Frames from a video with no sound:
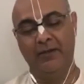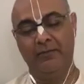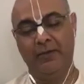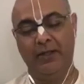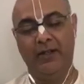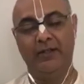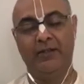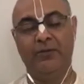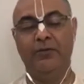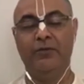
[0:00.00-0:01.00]

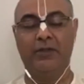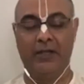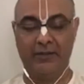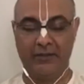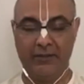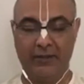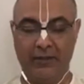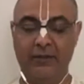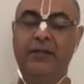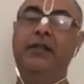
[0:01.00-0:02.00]
Raghu, that a
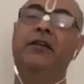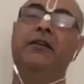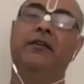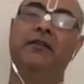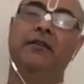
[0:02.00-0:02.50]
deer